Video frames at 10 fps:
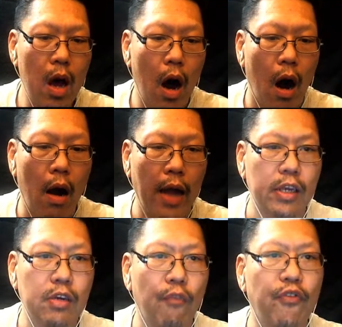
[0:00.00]
All right,
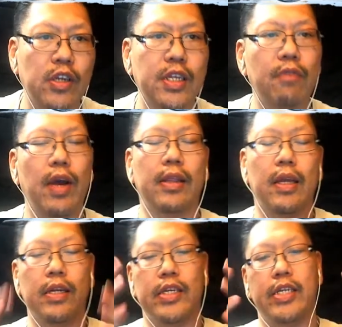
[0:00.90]
so first thing we have to
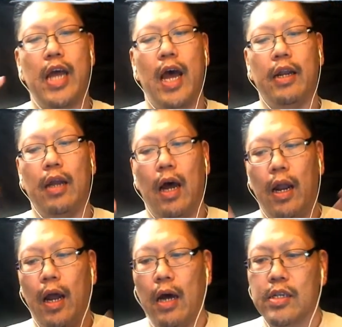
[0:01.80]
understand
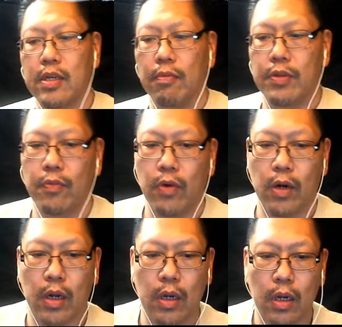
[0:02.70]
on how subs
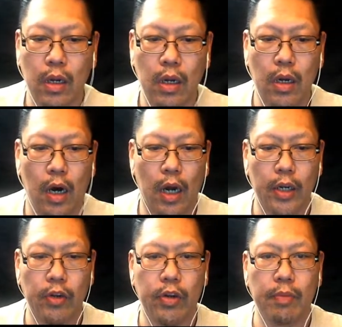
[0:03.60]
work on
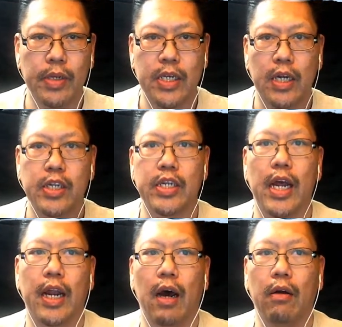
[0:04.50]
YouTube is
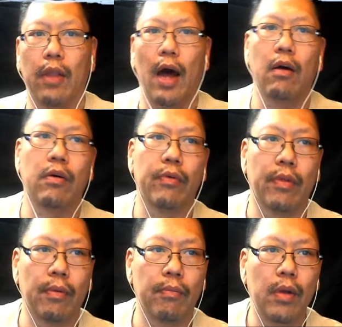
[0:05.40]
understand how the
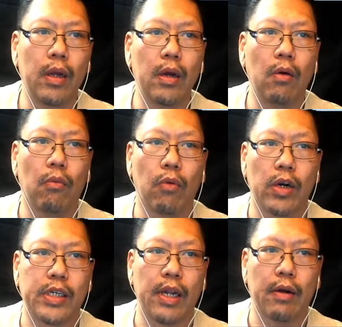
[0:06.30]
algorithm
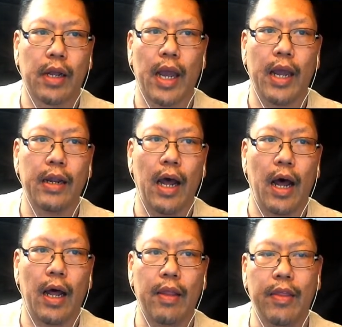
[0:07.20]
works. Now, again,
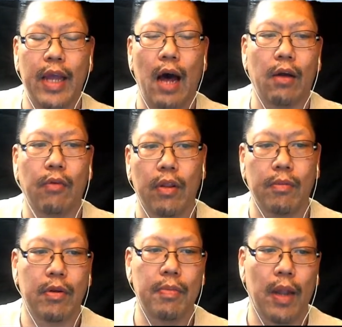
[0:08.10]
the
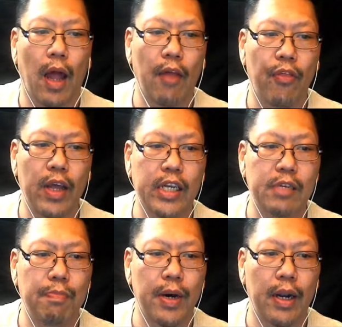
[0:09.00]
algorithm could be a lot of things,
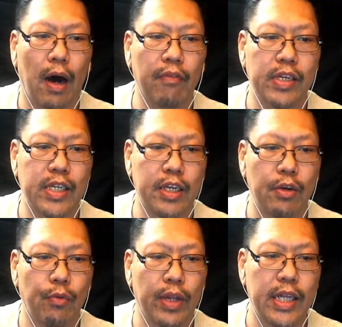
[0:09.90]
but obviously
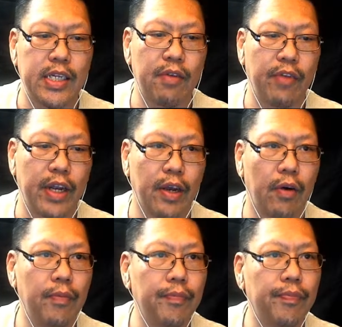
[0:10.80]
you release a
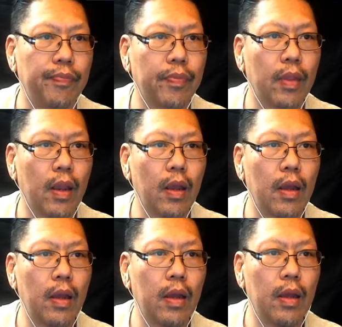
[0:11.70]
video,
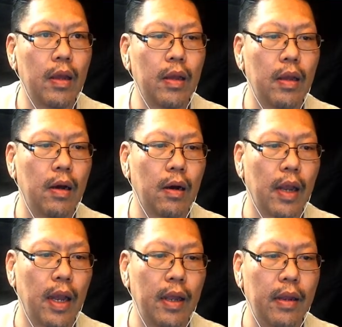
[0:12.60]

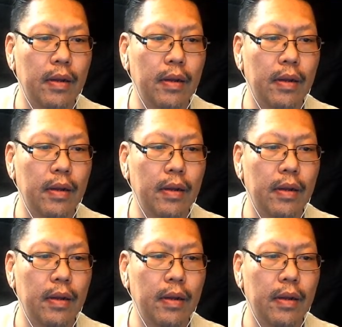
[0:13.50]
okay,